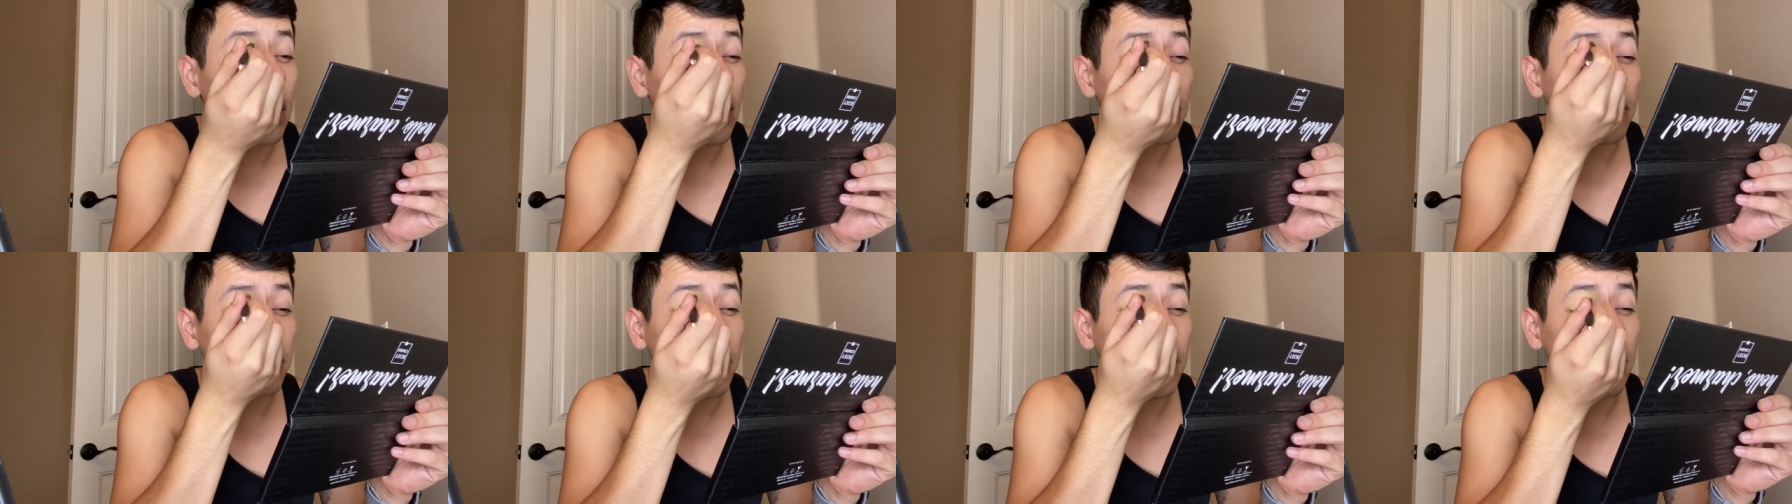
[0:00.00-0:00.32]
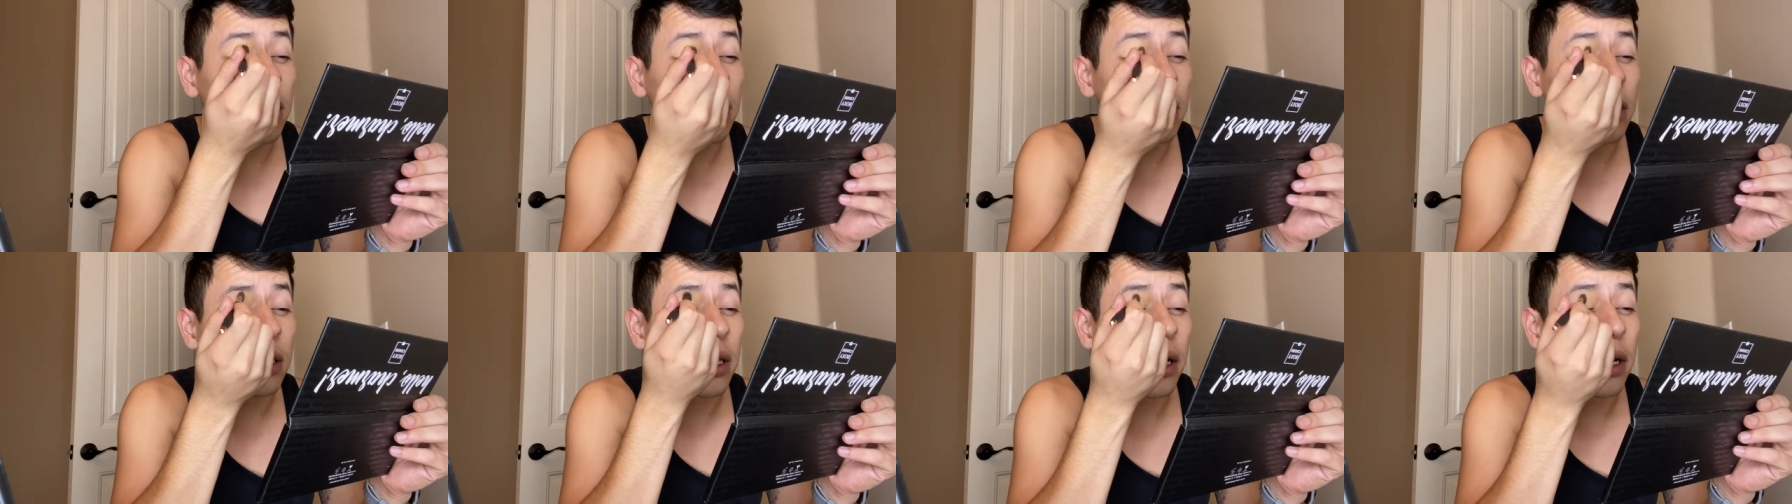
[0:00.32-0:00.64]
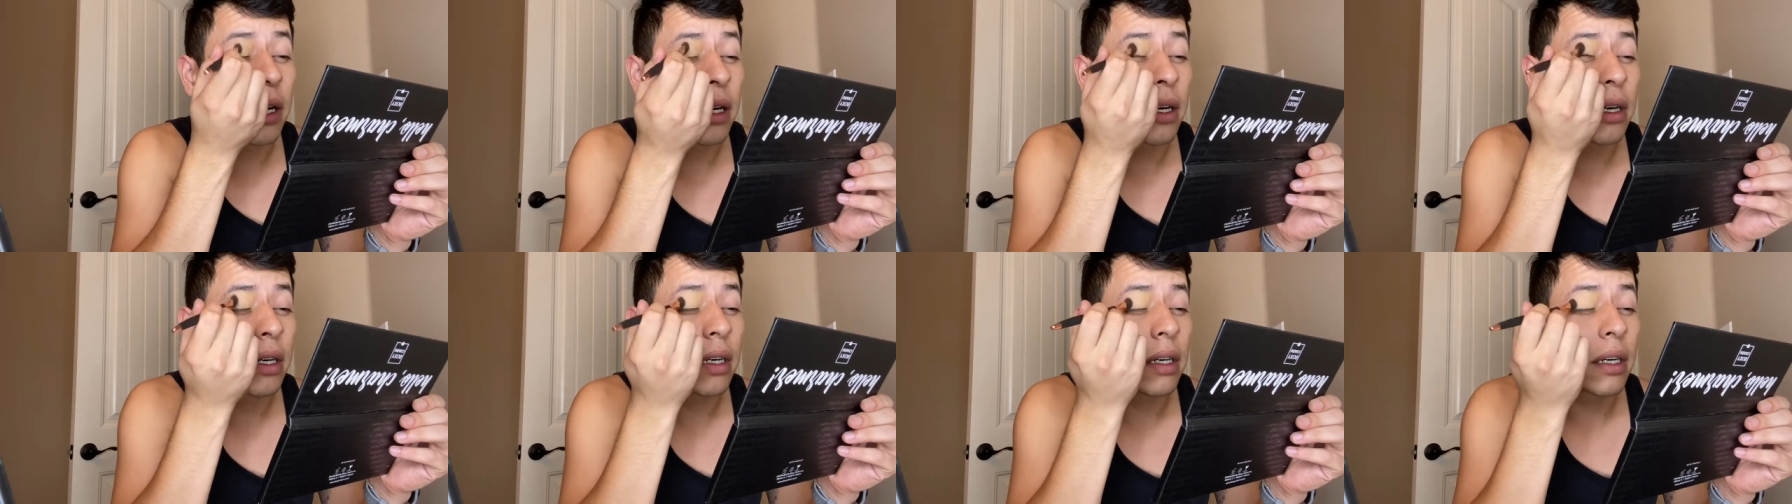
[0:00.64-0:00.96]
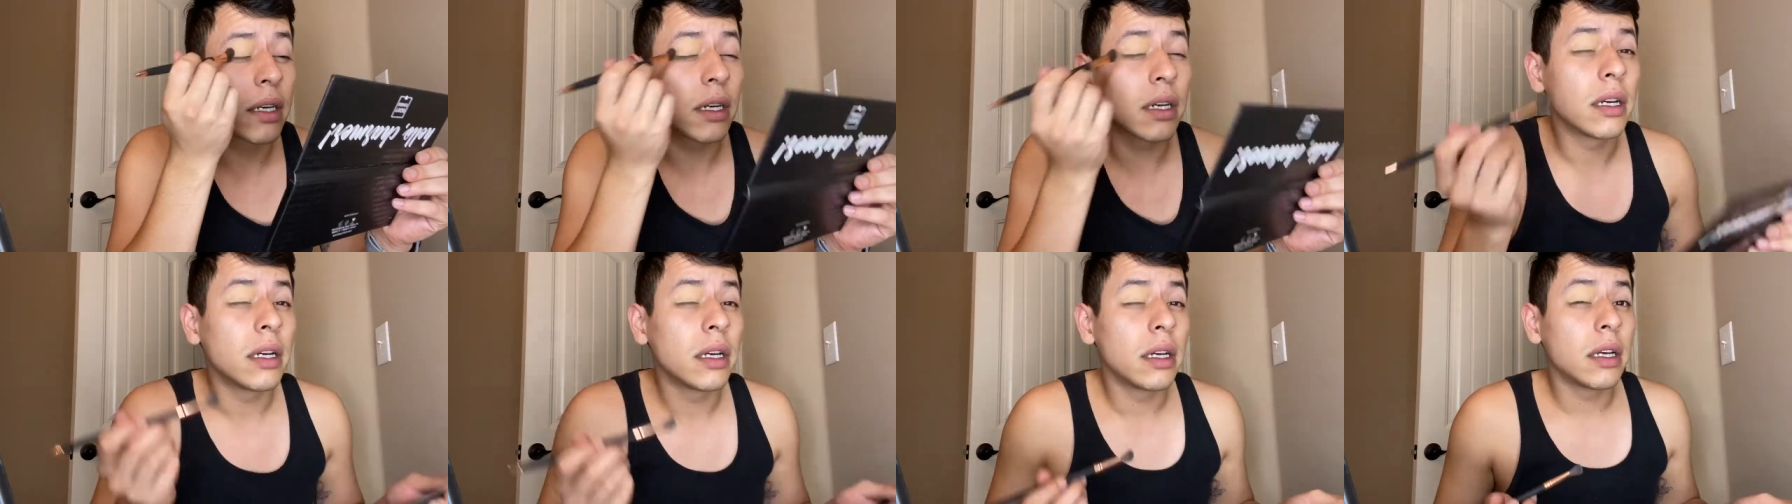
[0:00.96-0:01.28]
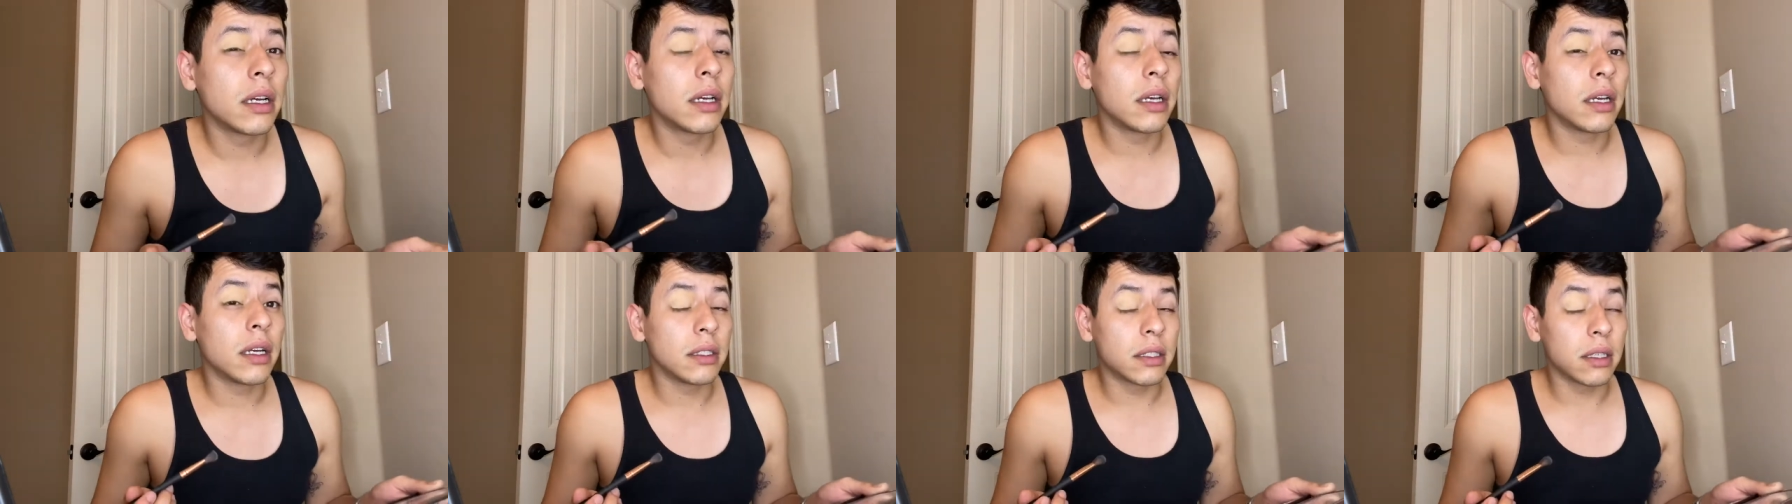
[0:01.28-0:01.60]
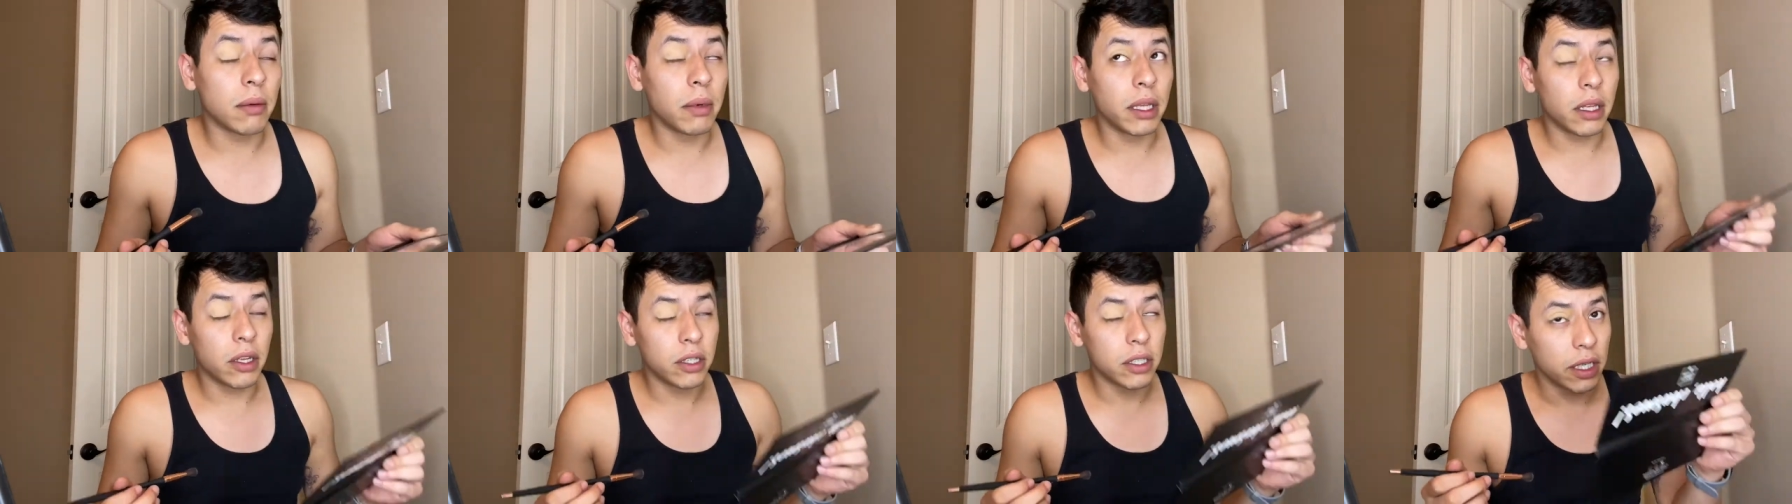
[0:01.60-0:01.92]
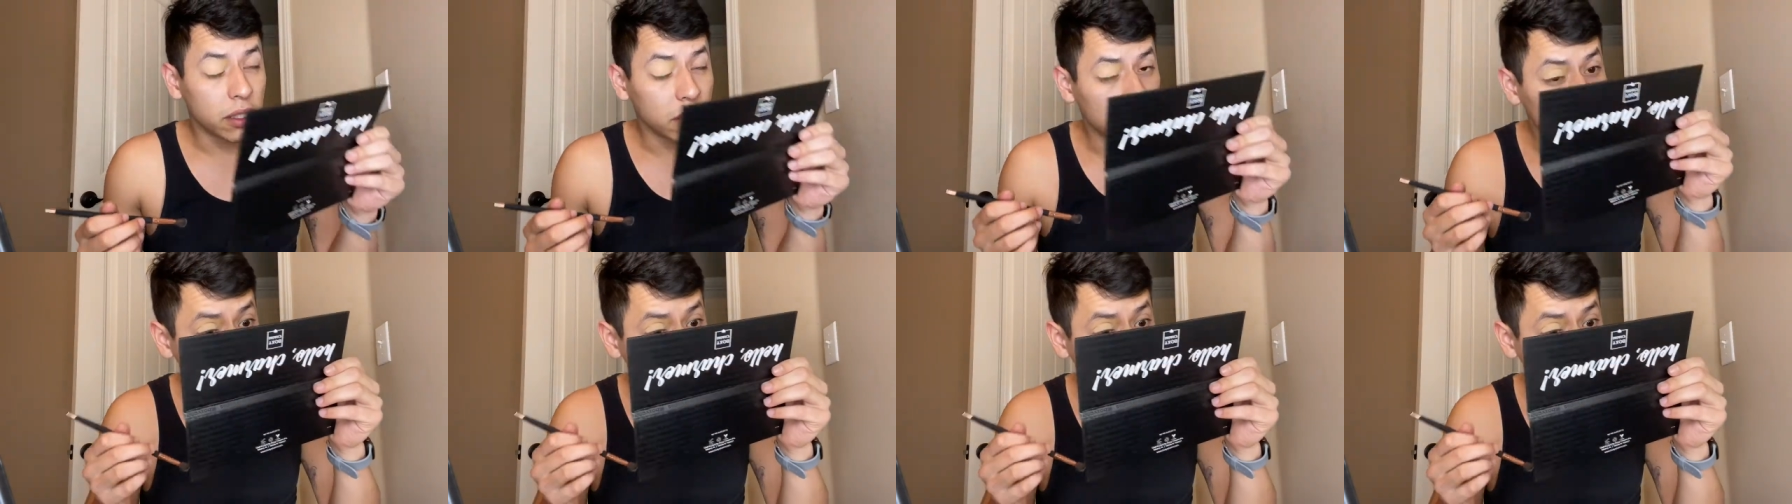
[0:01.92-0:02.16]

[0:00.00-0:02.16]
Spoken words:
Because like some of the other shades do